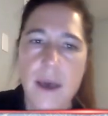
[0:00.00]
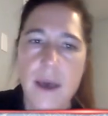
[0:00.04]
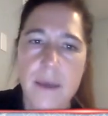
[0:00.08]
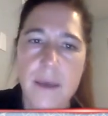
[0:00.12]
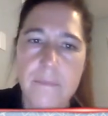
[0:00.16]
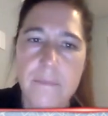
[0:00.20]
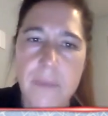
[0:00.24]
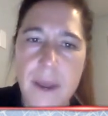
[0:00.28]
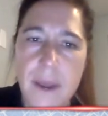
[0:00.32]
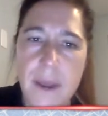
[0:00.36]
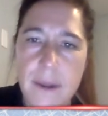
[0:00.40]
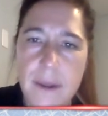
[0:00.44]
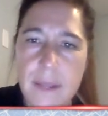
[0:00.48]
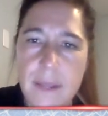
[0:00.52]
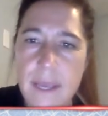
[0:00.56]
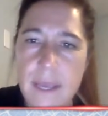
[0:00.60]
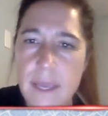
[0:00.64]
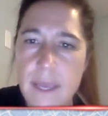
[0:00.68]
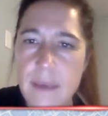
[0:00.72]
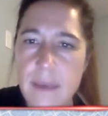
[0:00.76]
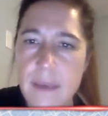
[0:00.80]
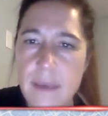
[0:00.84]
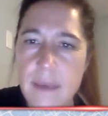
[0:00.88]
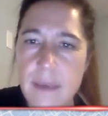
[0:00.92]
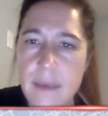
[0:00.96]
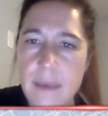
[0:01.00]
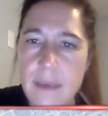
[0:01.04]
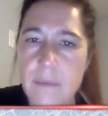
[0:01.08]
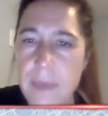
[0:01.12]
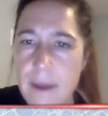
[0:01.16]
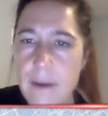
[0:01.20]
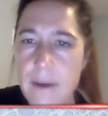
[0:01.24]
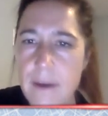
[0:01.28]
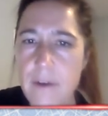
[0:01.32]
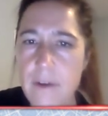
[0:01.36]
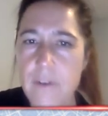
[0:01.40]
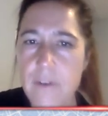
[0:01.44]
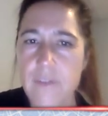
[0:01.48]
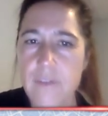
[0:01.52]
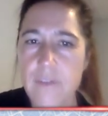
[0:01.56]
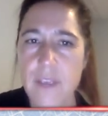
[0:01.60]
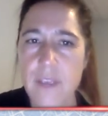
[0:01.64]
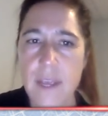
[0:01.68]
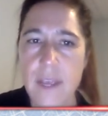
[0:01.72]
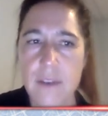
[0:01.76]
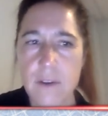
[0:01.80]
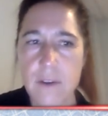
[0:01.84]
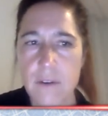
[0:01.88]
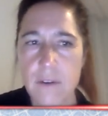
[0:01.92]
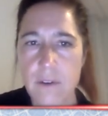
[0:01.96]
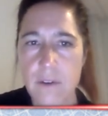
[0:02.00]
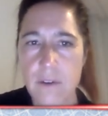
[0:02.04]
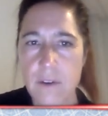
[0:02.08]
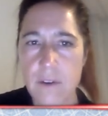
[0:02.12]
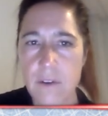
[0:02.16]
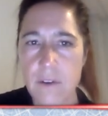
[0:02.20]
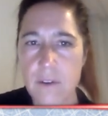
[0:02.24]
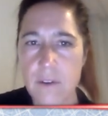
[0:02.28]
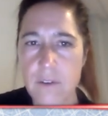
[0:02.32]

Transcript: penalty kill pairs and your